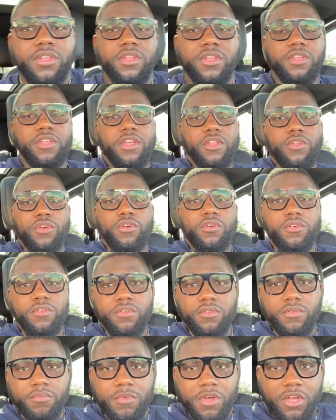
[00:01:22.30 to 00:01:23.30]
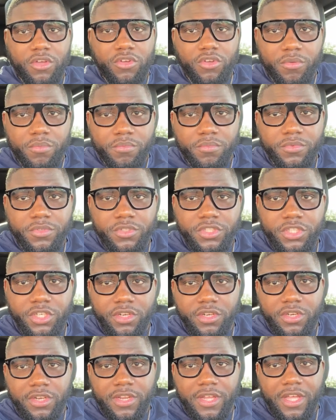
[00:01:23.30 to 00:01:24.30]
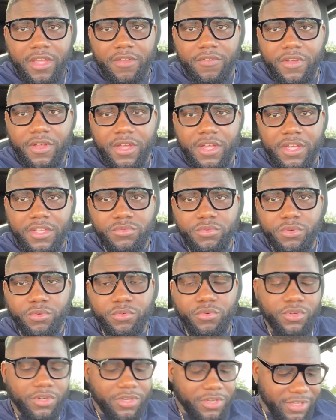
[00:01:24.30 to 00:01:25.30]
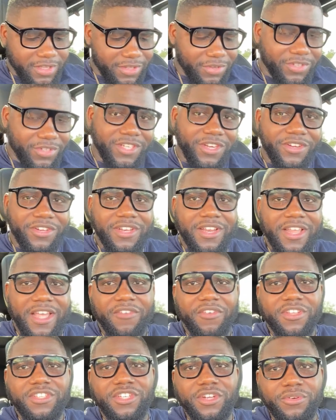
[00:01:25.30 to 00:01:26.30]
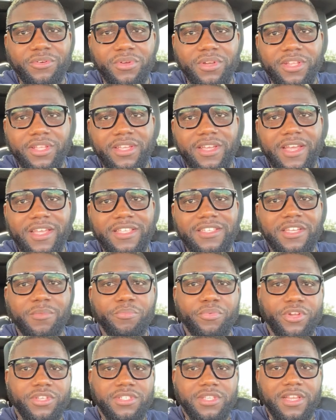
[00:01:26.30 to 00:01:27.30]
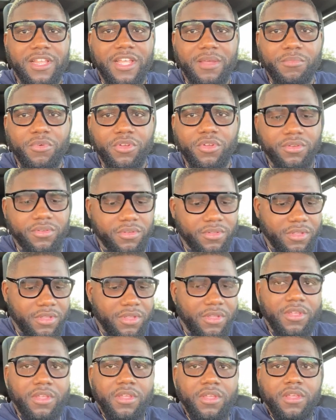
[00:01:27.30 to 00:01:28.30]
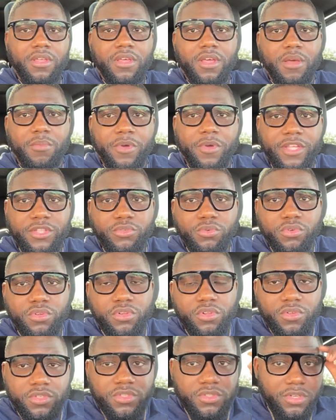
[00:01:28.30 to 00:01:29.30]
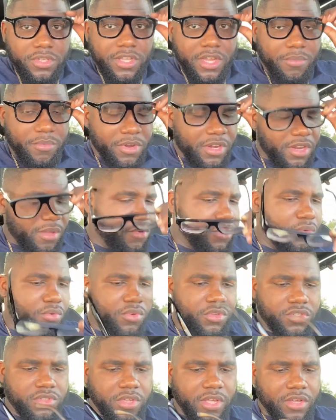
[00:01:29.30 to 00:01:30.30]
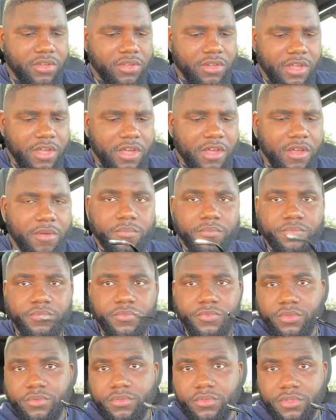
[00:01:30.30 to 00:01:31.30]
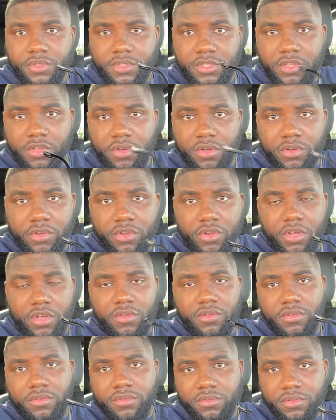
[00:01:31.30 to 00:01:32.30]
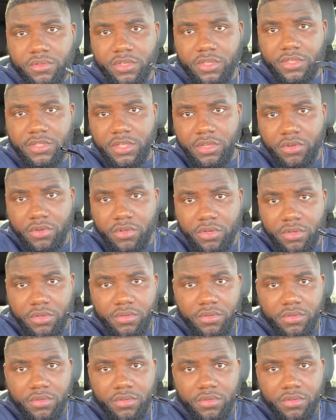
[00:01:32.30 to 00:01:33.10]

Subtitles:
you know, back up. Share the live as we're rolling. Share the live as we're rolling, guys, and press the like button. Am I too close to the camera? Let me know so I could stay out. No? You said no?